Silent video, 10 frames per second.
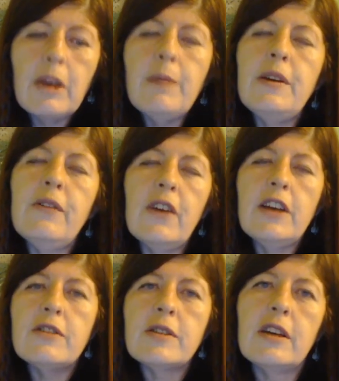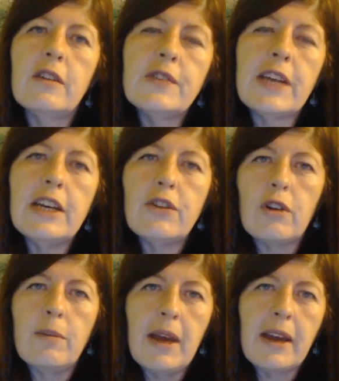Maybe you find yourself
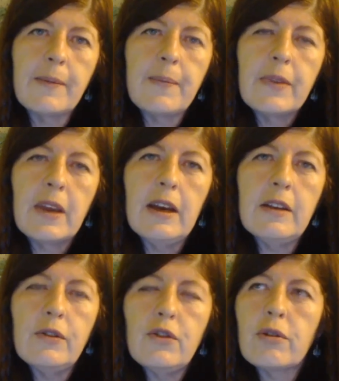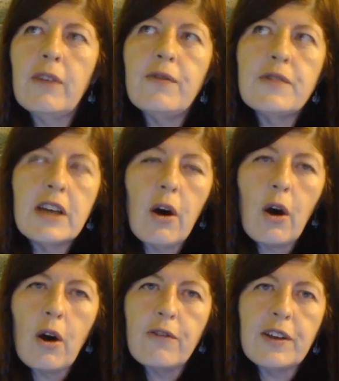daydreaming and drifting
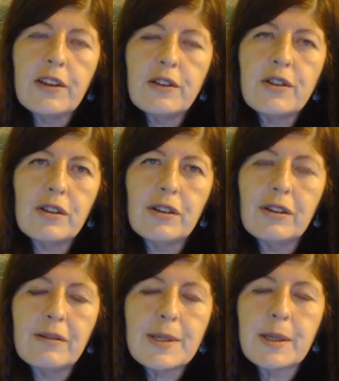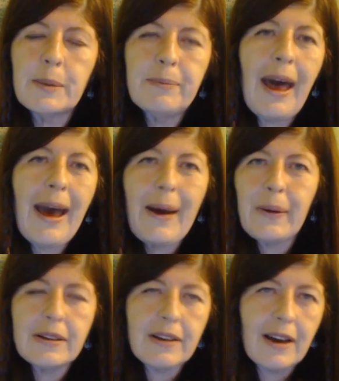off into some
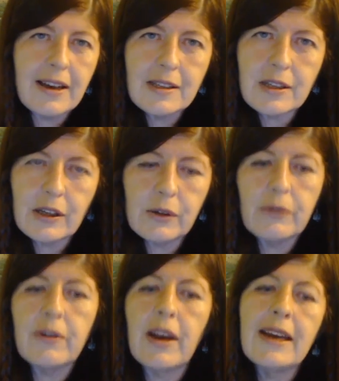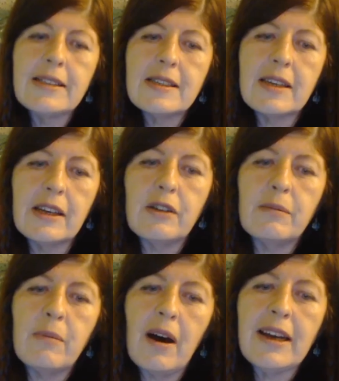paradise that you're creating in
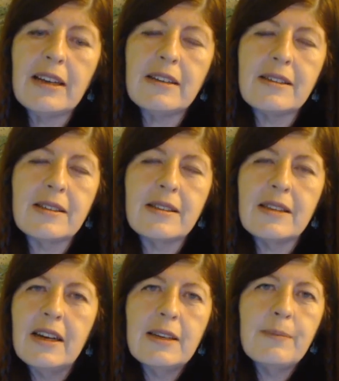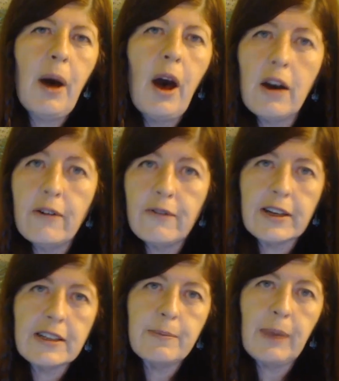your mind, this
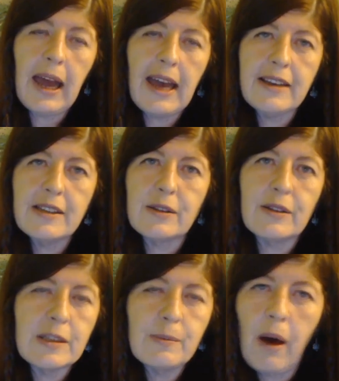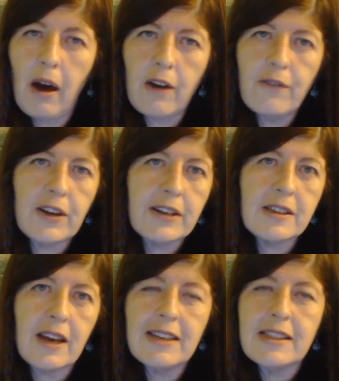perfect place or this
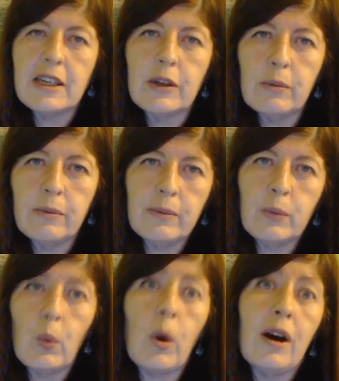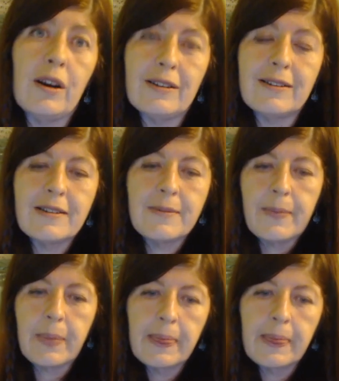perfect ideal world.